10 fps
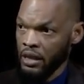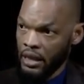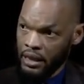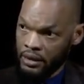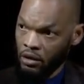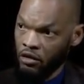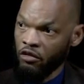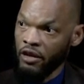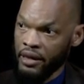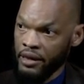And
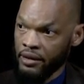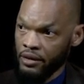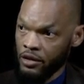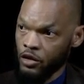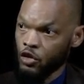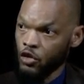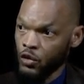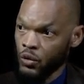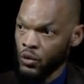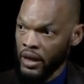already the
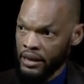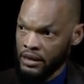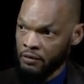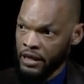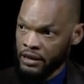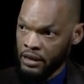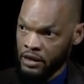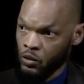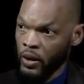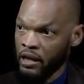new estimate
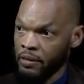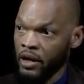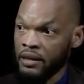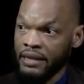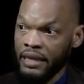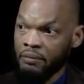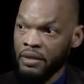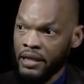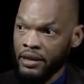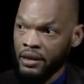is well beyond 10
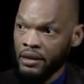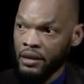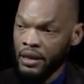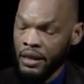billion.